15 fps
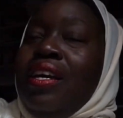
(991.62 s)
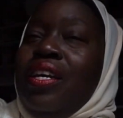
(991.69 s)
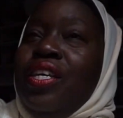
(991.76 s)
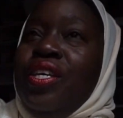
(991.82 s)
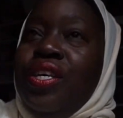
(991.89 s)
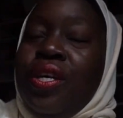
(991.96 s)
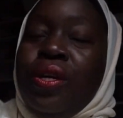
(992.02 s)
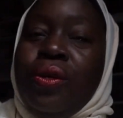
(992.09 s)

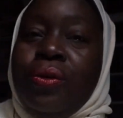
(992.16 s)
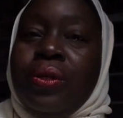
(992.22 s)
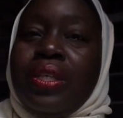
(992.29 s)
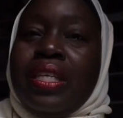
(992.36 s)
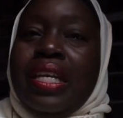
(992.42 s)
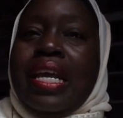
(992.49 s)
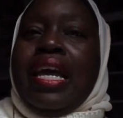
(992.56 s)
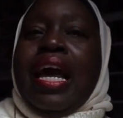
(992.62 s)

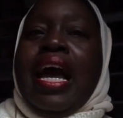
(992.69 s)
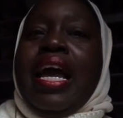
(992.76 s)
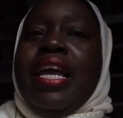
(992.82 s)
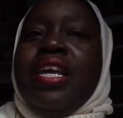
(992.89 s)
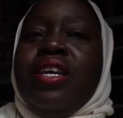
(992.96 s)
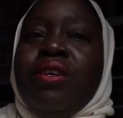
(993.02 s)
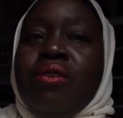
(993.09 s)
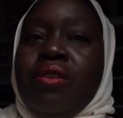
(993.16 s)
use. Like, I
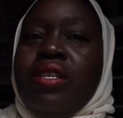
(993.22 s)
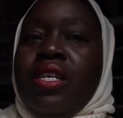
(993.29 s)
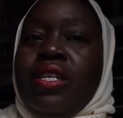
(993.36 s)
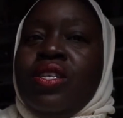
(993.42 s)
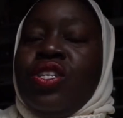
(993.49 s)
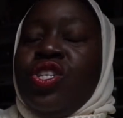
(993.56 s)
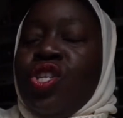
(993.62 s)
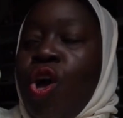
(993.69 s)
use
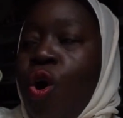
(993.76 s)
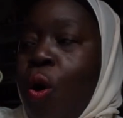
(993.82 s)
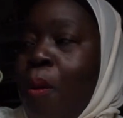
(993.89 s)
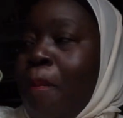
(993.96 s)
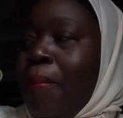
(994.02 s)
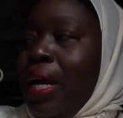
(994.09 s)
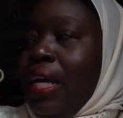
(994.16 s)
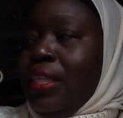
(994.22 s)
this so
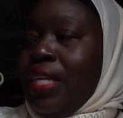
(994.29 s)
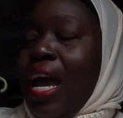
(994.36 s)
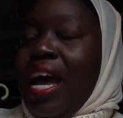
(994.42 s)
much.